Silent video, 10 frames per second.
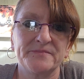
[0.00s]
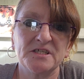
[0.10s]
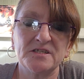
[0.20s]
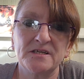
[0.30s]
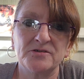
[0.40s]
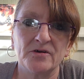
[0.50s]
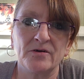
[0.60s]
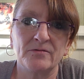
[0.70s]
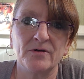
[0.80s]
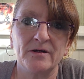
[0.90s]
Just get your
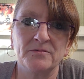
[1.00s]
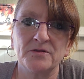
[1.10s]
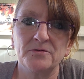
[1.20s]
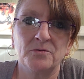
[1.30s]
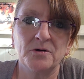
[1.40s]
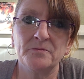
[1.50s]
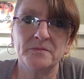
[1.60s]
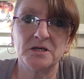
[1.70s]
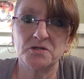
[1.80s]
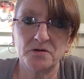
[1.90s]
heart right with the Lord.
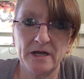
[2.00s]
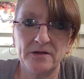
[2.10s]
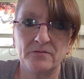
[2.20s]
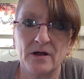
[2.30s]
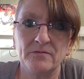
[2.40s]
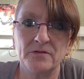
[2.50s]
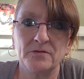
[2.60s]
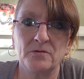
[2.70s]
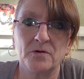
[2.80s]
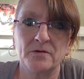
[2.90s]
Get your head right with
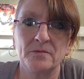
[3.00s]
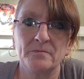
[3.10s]
the Lord.